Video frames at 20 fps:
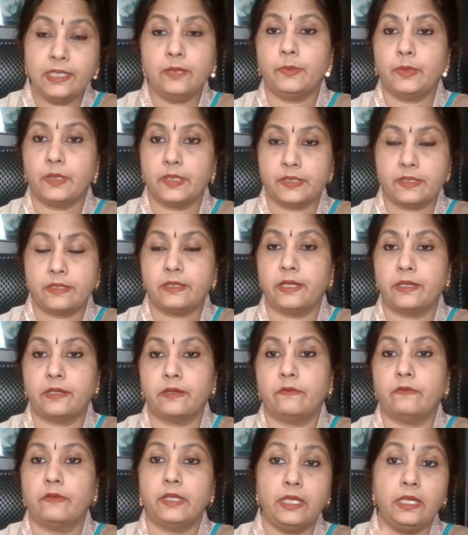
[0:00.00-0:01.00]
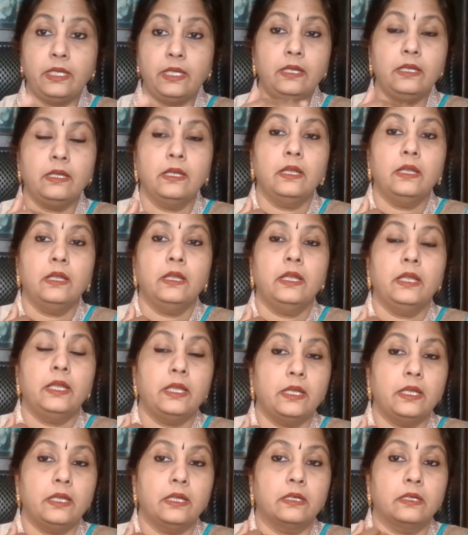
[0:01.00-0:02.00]
the person at a very
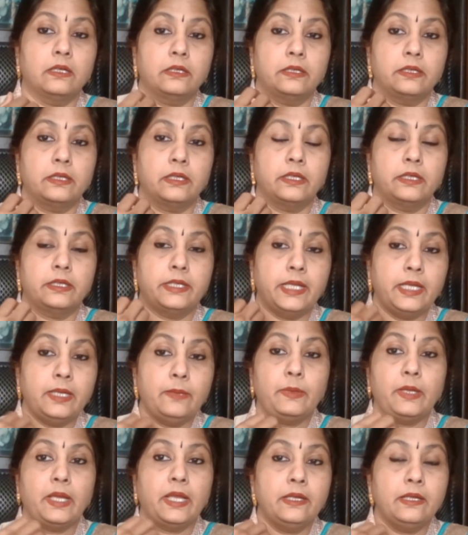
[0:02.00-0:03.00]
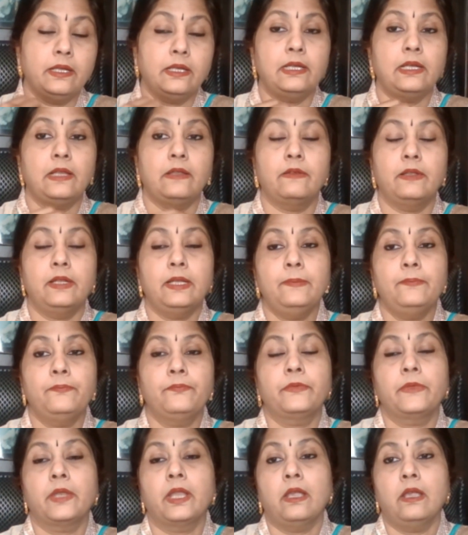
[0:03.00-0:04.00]
deep inner level
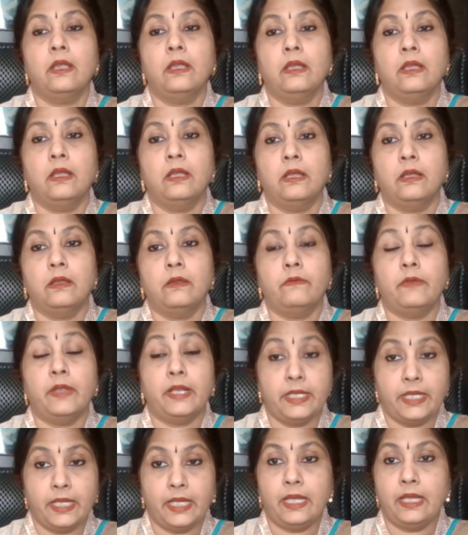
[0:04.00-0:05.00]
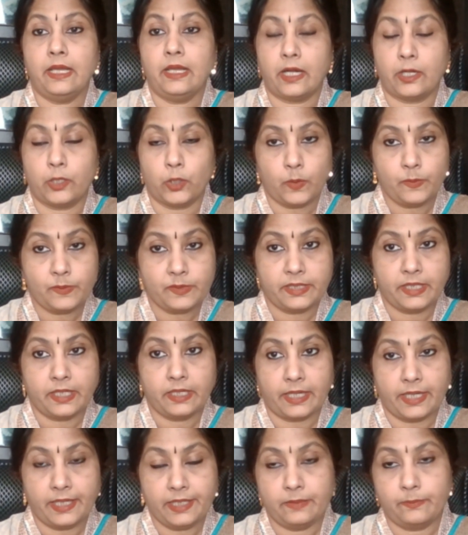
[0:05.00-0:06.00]
when he adopts
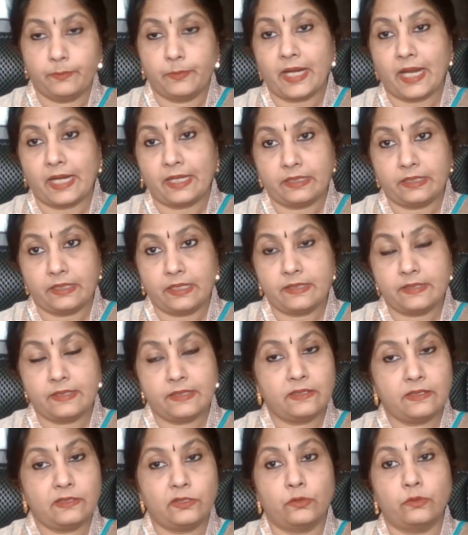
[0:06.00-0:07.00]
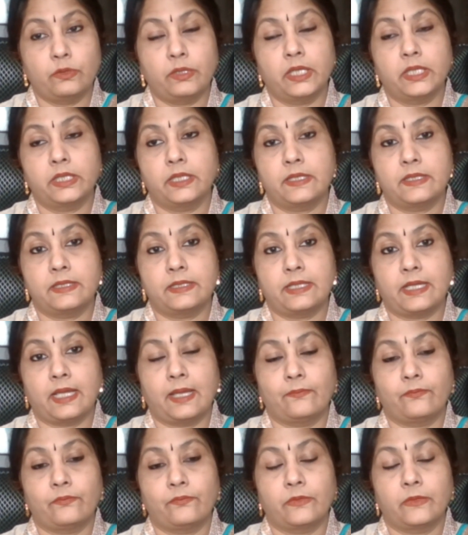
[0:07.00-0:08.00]
the right practices during this
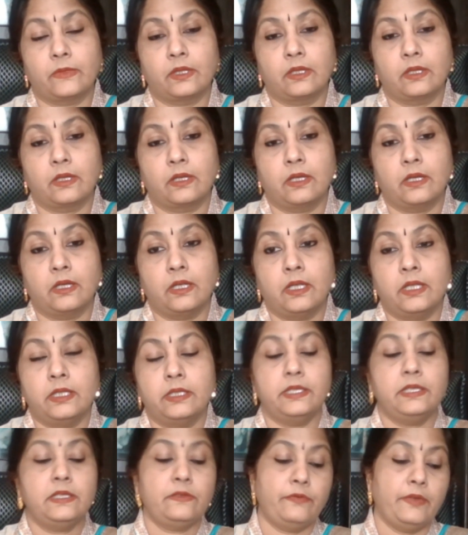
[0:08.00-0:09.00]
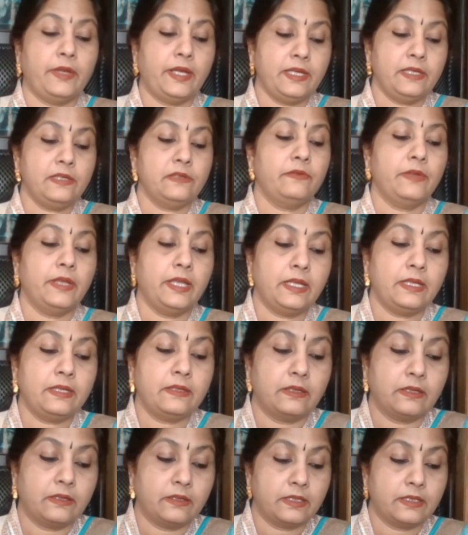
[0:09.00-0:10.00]
time. This phase where
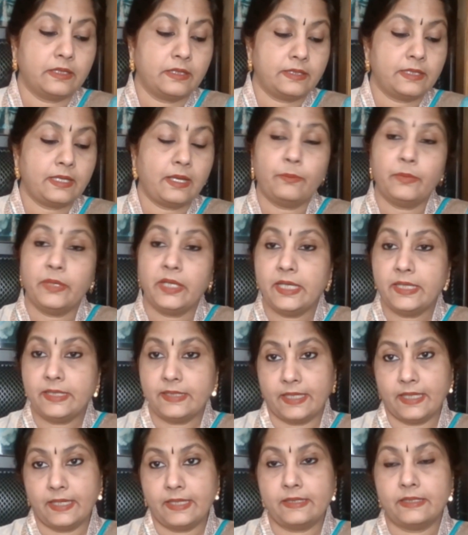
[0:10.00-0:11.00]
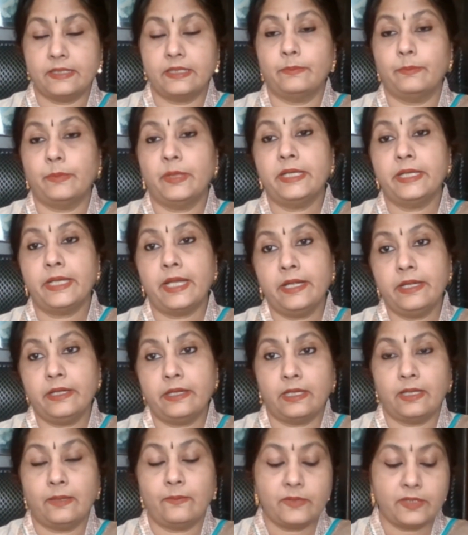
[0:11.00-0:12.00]
somebody sees serpentine
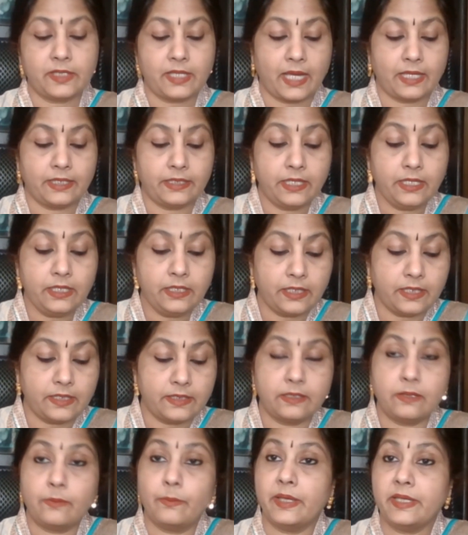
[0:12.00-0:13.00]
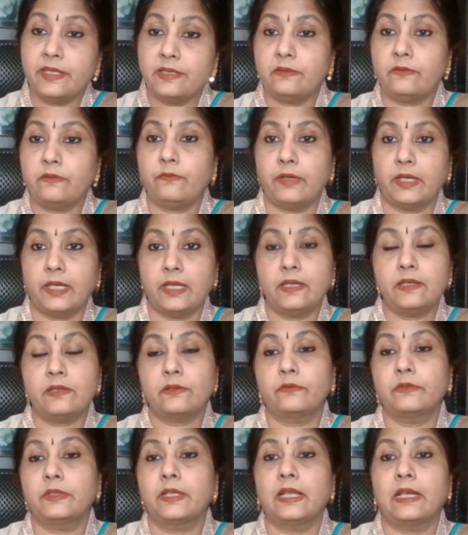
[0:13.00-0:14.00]
dreams, I think, is the best
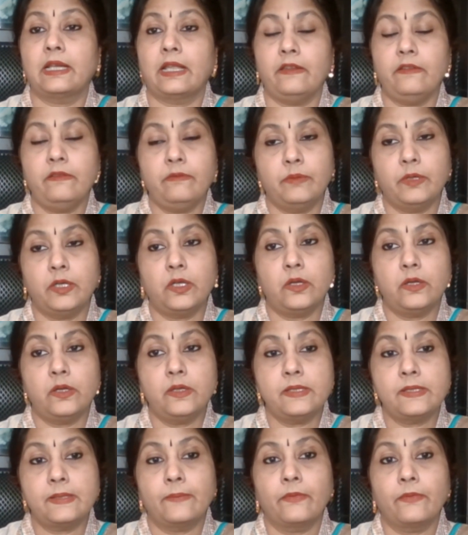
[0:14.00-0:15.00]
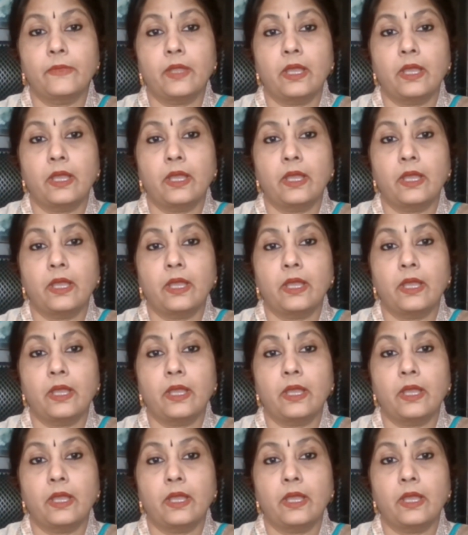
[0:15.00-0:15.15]
phase of their life because